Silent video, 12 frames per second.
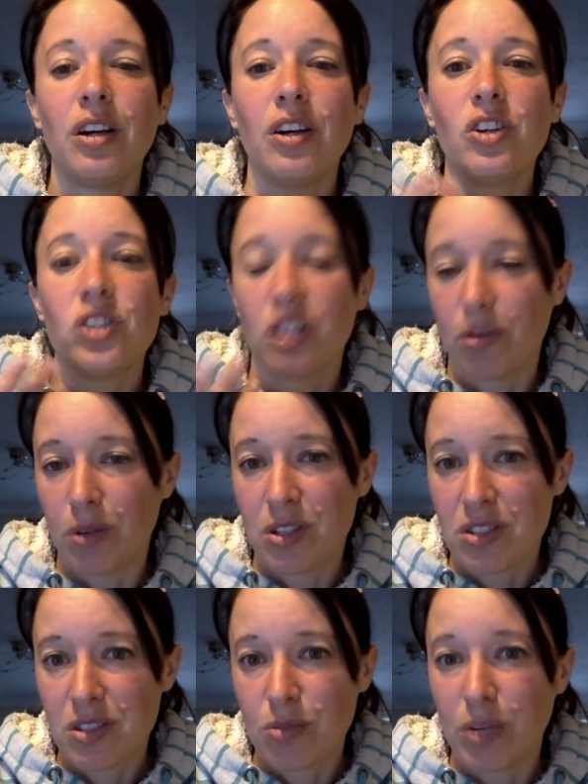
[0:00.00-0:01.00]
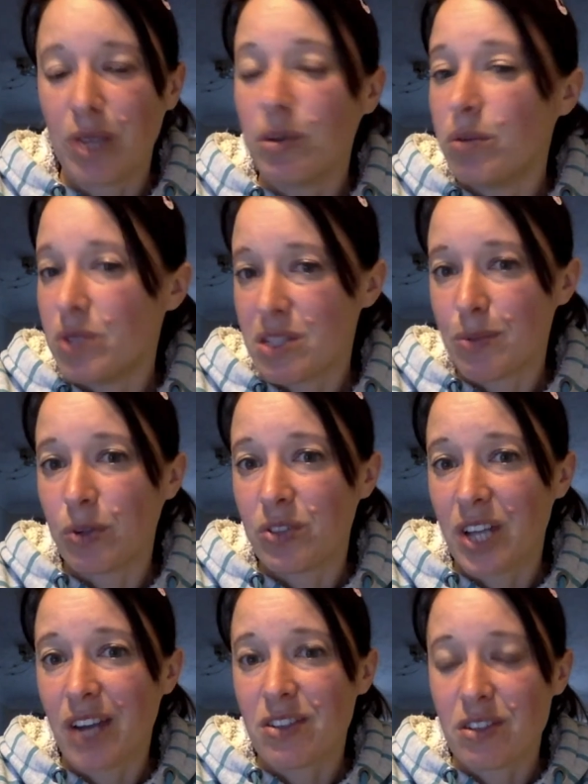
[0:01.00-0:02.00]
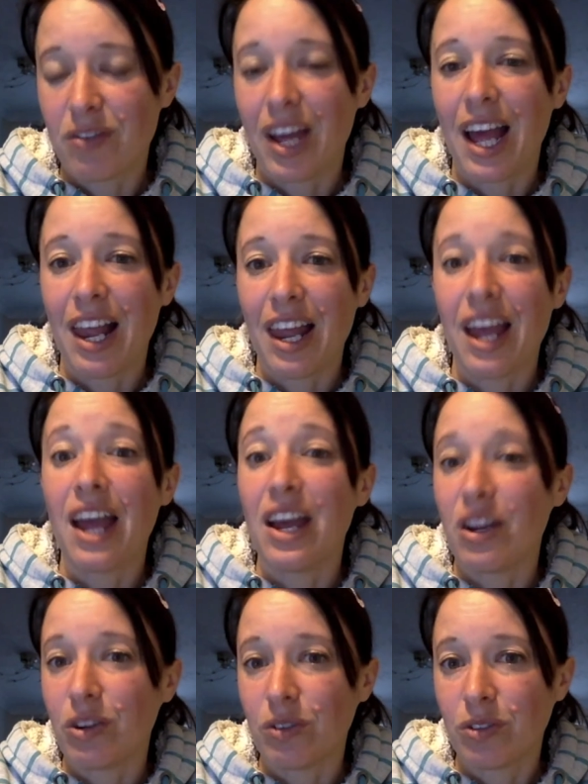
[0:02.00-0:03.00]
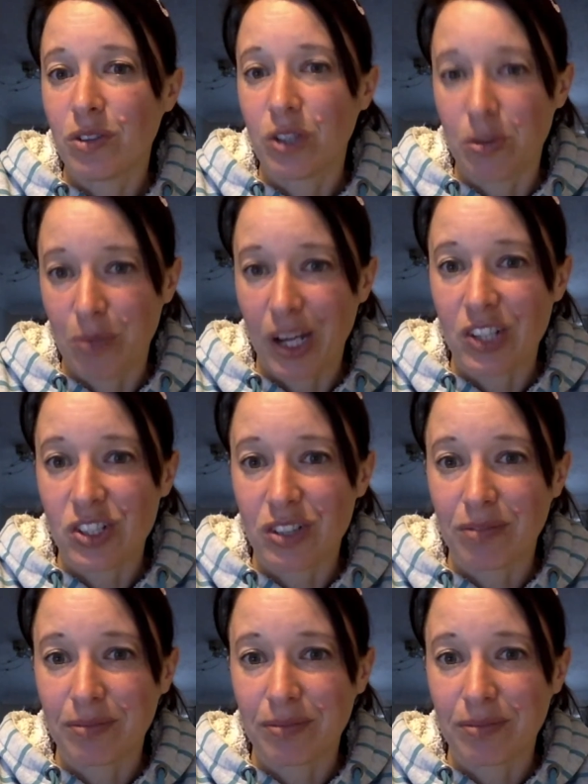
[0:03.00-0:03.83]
show us. We will respond out of eleeo, compassion.